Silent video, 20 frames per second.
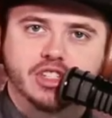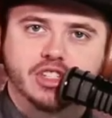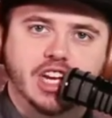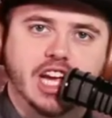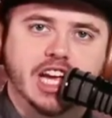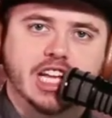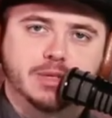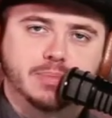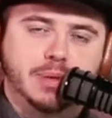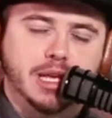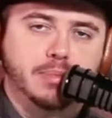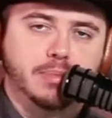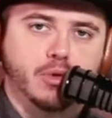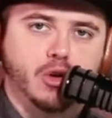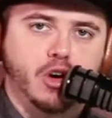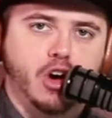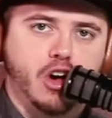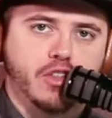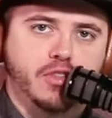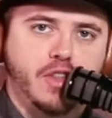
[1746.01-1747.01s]
to change
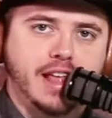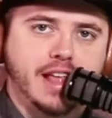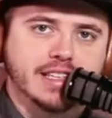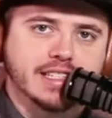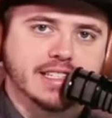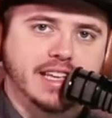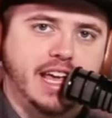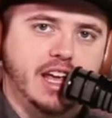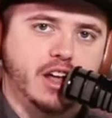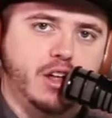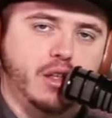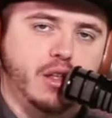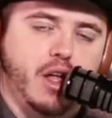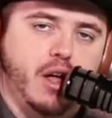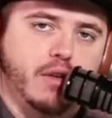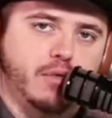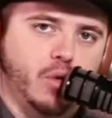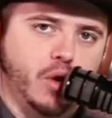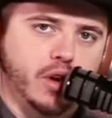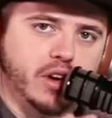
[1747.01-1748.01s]
people on that scale
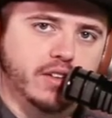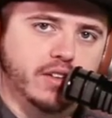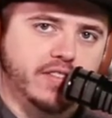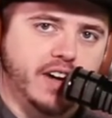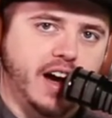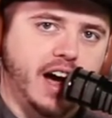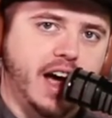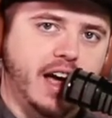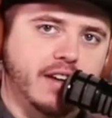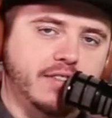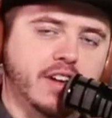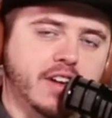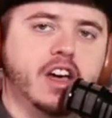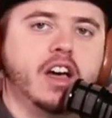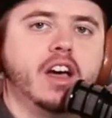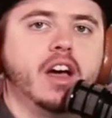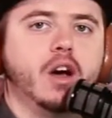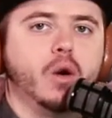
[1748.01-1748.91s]
of one to five,